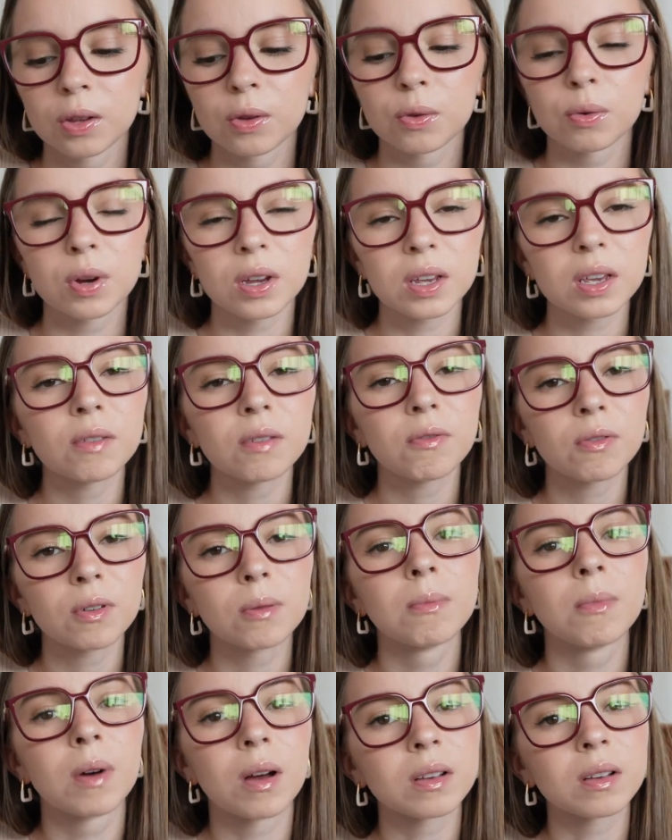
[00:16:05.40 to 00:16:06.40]
Drinking
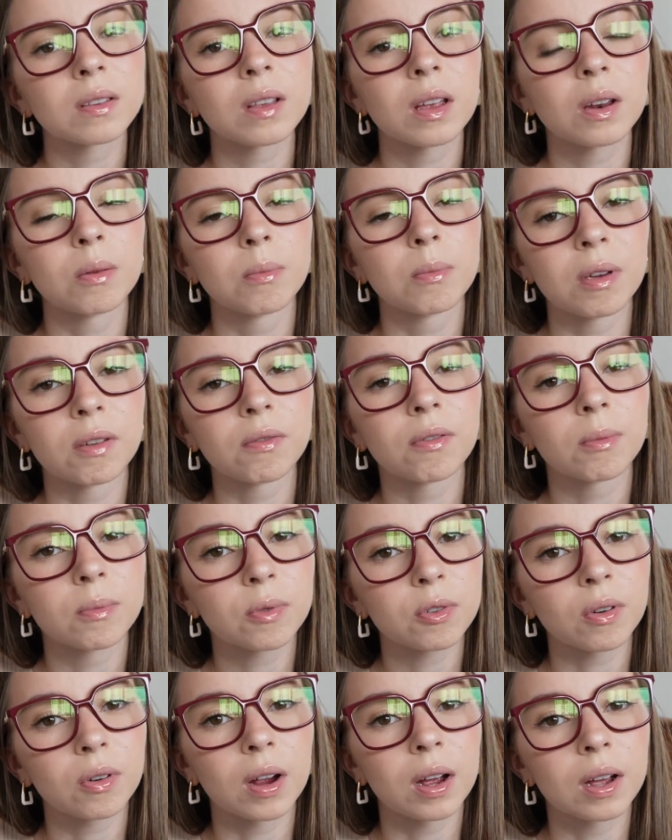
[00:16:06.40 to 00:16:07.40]
from mugs that you make from
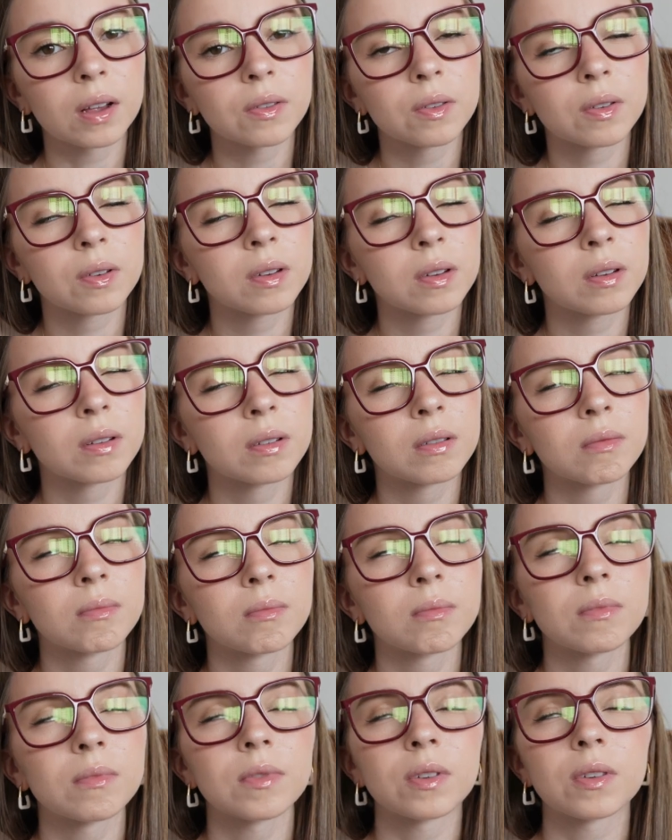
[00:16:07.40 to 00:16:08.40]
scratch
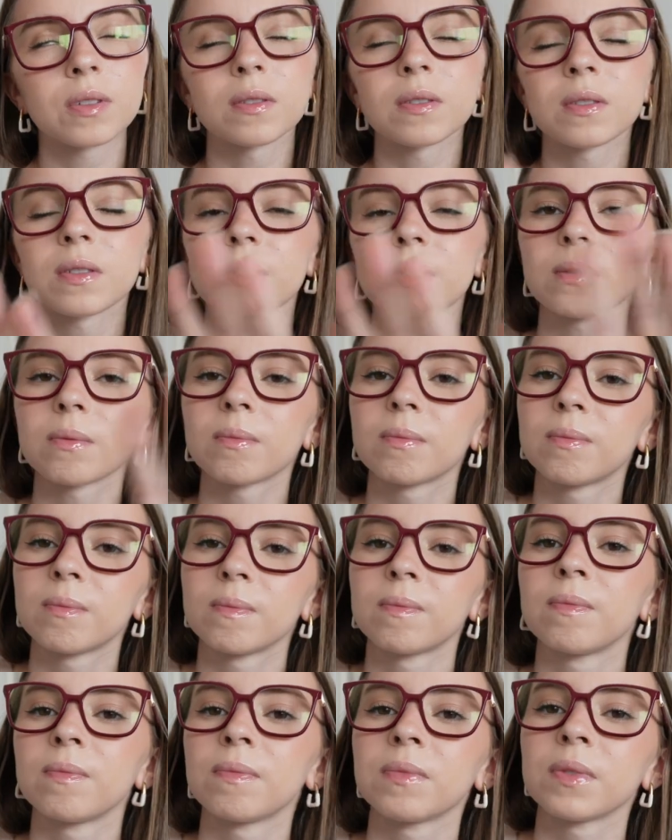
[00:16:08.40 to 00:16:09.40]
just
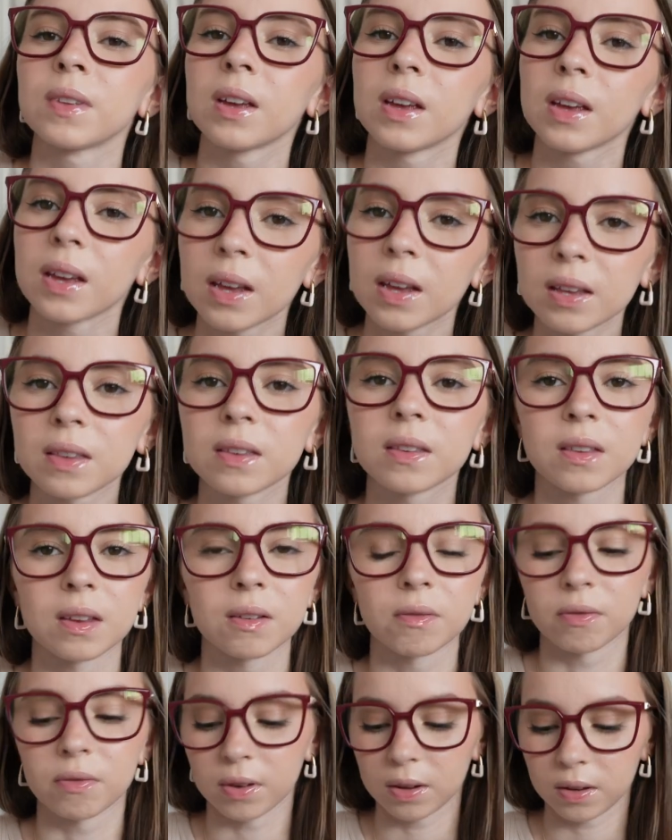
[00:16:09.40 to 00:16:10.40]
hits
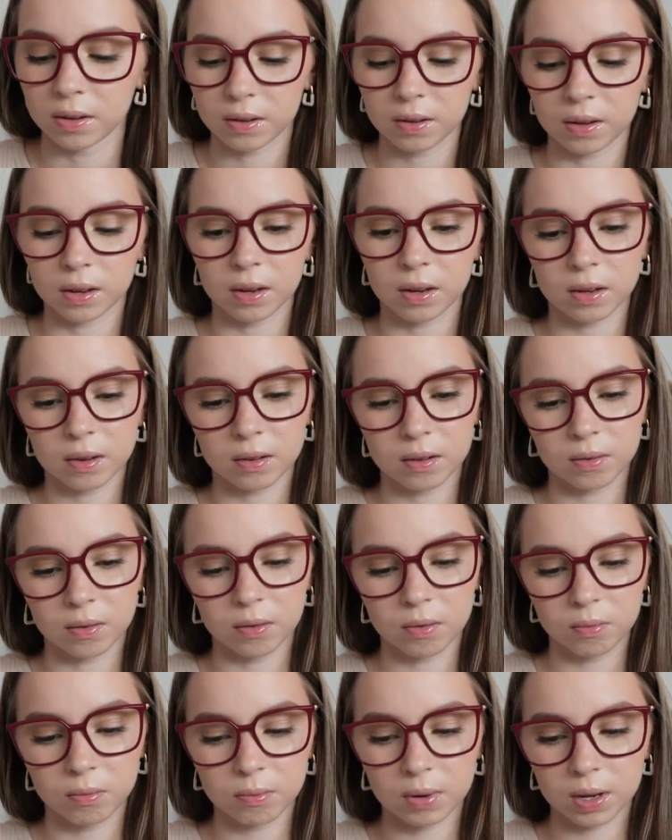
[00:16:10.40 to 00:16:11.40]
different. Like,
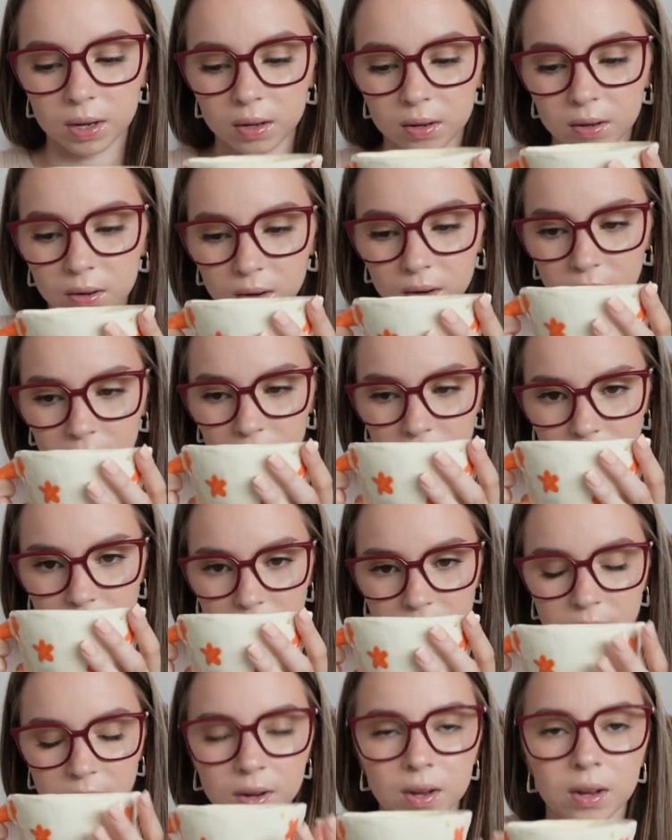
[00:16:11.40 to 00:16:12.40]
oh my
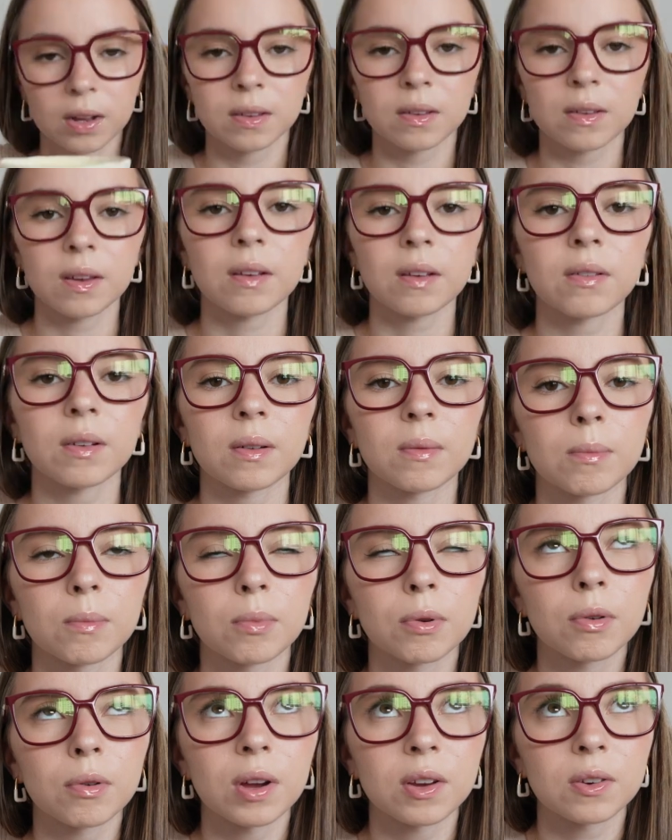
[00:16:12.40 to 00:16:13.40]
gosh. It's like
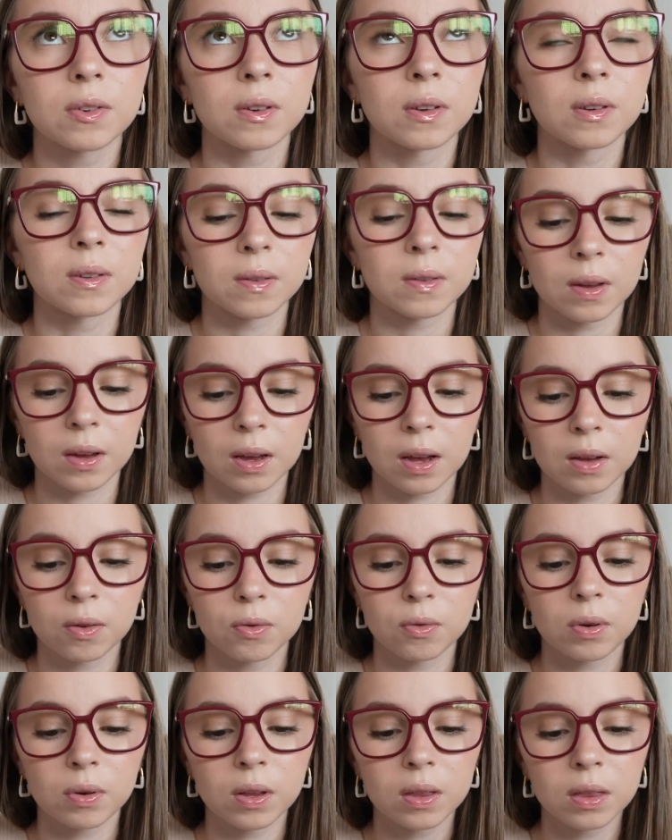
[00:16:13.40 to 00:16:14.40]
precious. Like, I
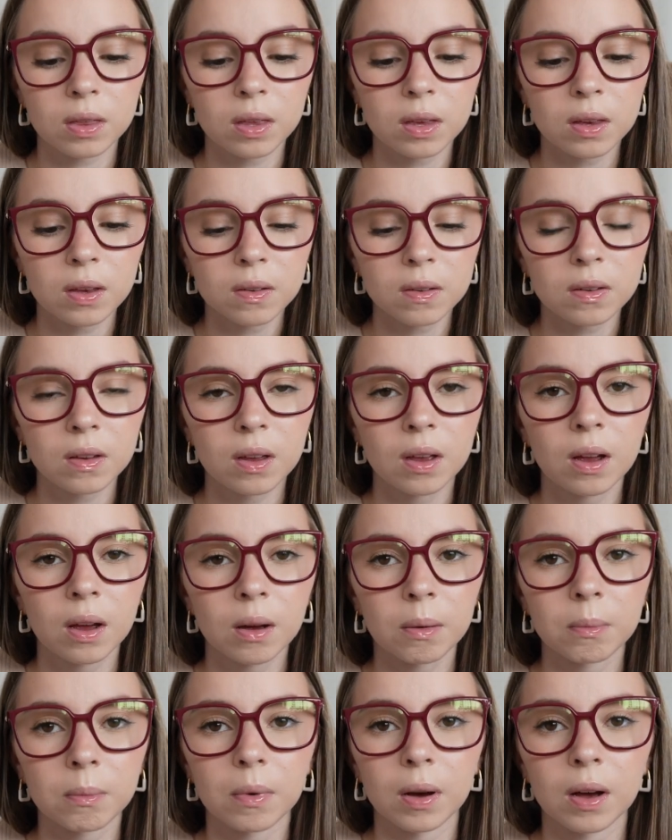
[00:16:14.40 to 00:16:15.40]
treat these
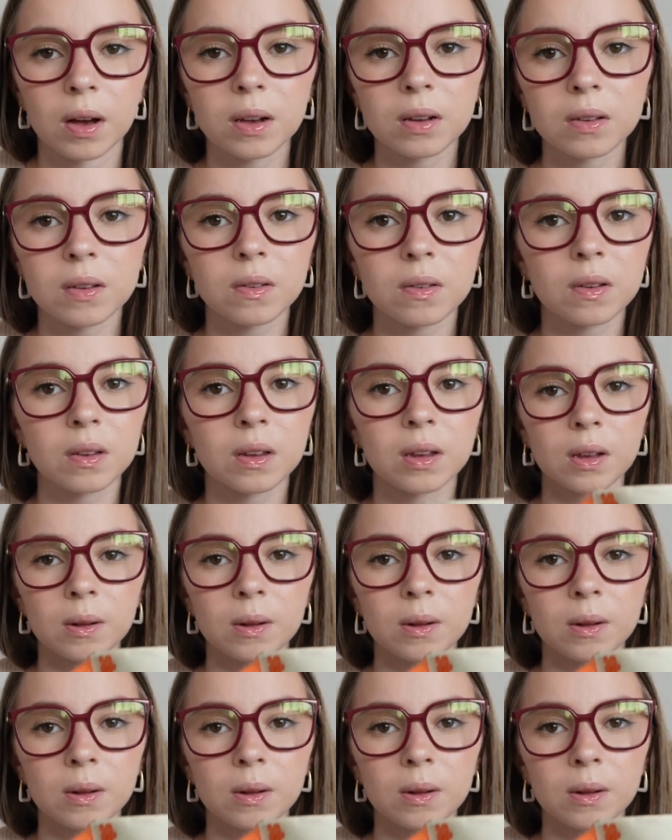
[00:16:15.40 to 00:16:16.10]
mugs